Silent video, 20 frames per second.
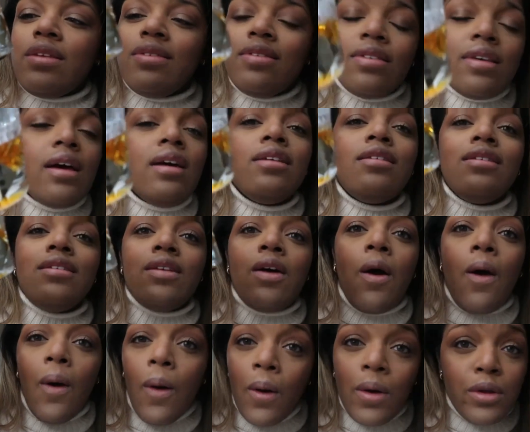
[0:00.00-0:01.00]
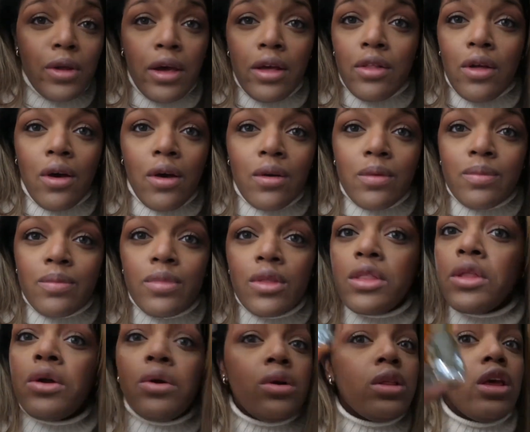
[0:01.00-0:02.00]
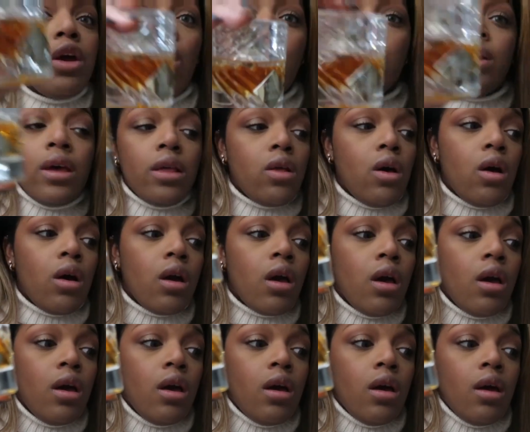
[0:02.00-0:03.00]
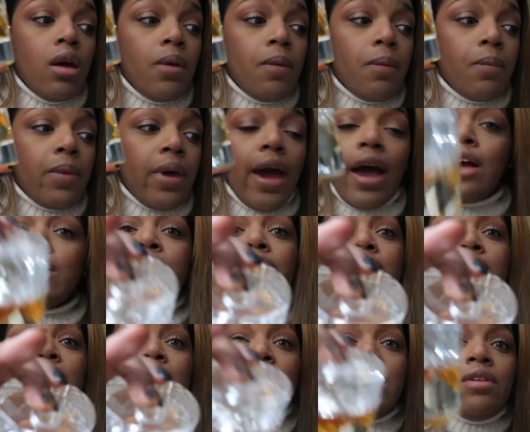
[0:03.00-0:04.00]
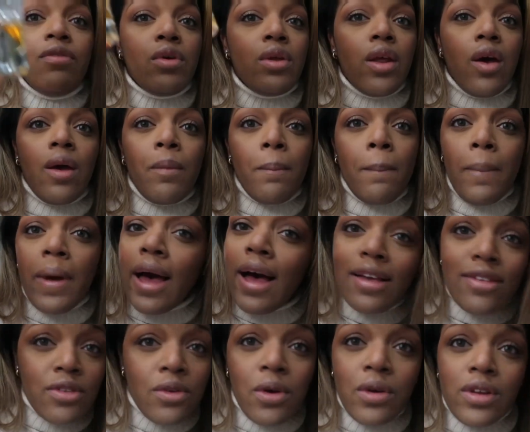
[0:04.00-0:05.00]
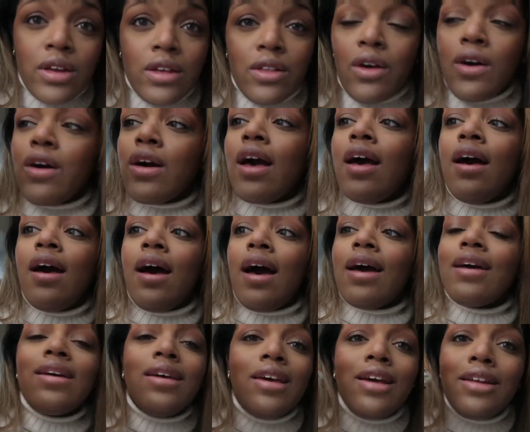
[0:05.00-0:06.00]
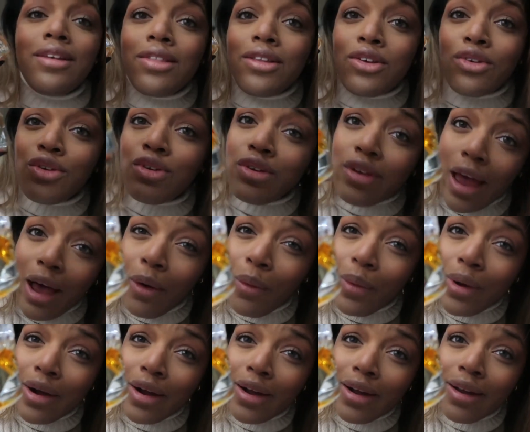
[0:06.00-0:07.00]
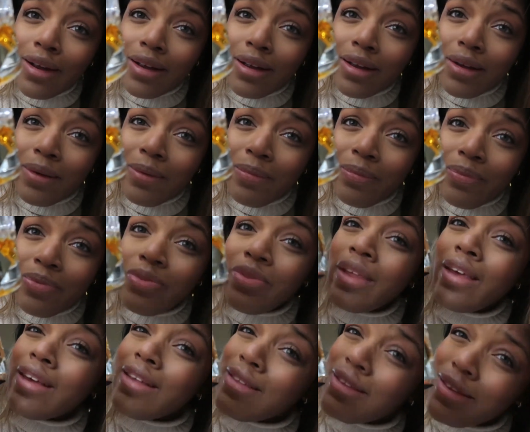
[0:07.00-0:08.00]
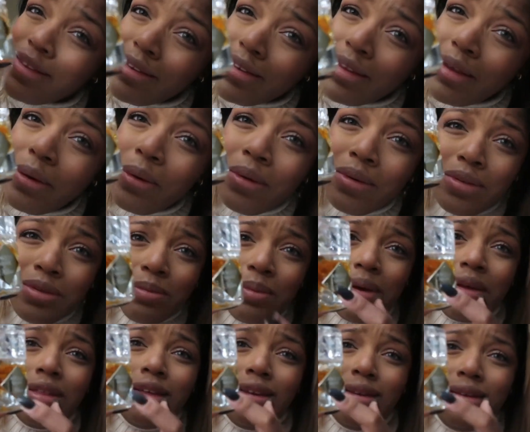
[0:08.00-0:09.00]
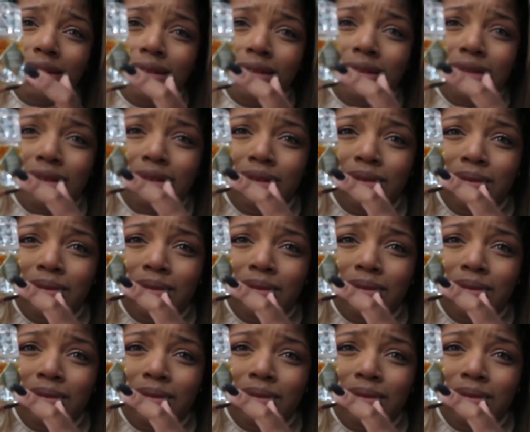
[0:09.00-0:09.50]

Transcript: scent all day long, literally all day long. Actually, even past all day long. I can get in the shower and still smell this.